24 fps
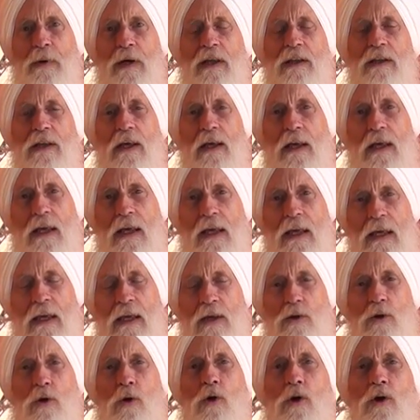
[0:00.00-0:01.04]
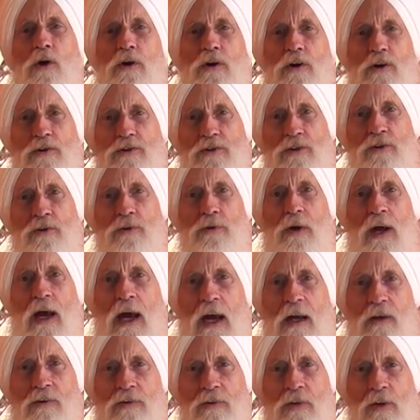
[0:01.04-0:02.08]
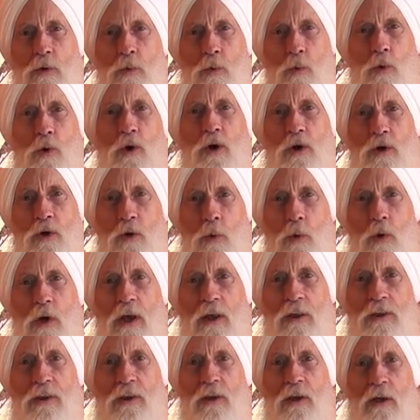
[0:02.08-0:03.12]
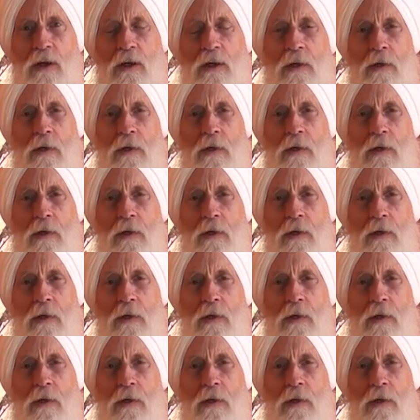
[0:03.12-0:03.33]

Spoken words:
But in order to actually work with